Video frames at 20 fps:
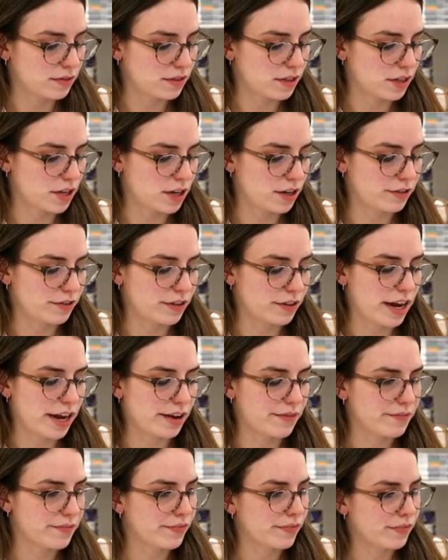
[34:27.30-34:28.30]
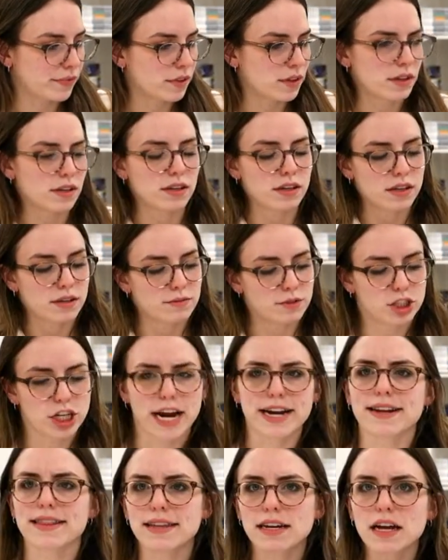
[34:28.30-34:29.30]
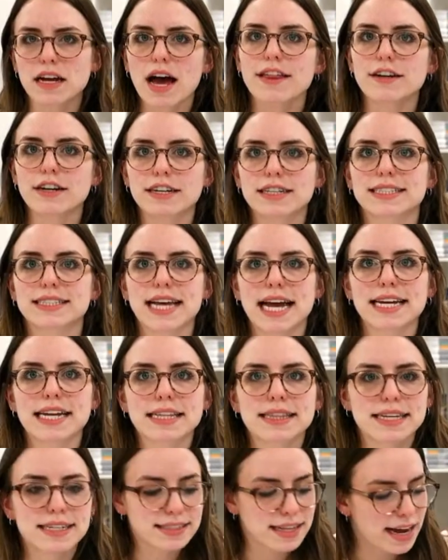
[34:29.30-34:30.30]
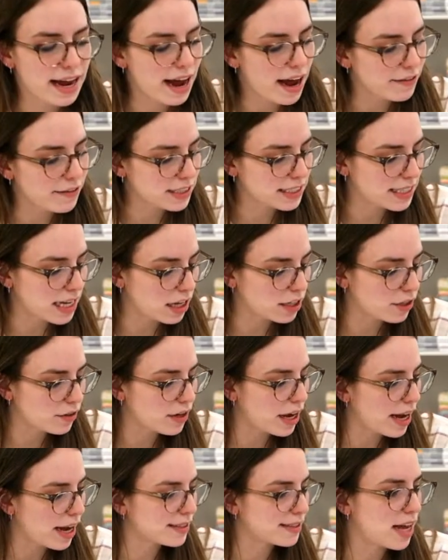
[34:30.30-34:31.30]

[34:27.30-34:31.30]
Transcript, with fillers: All right trying to think other exciting things I have to tell you guys.